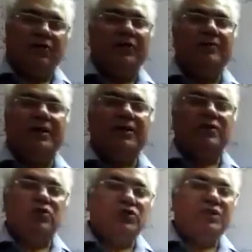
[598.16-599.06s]
Now we
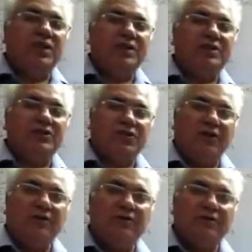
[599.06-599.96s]
will make closing
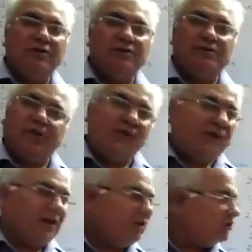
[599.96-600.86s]
entries for
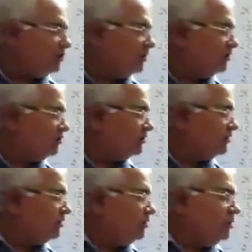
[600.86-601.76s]
profit and
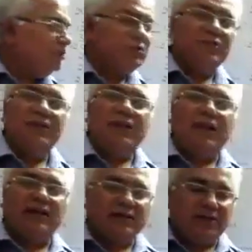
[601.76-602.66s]
loss account.
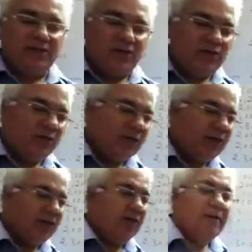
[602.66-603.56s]
You see, as I
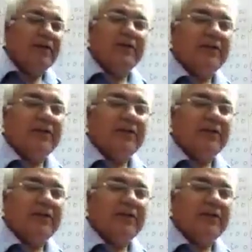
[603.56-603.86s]
told you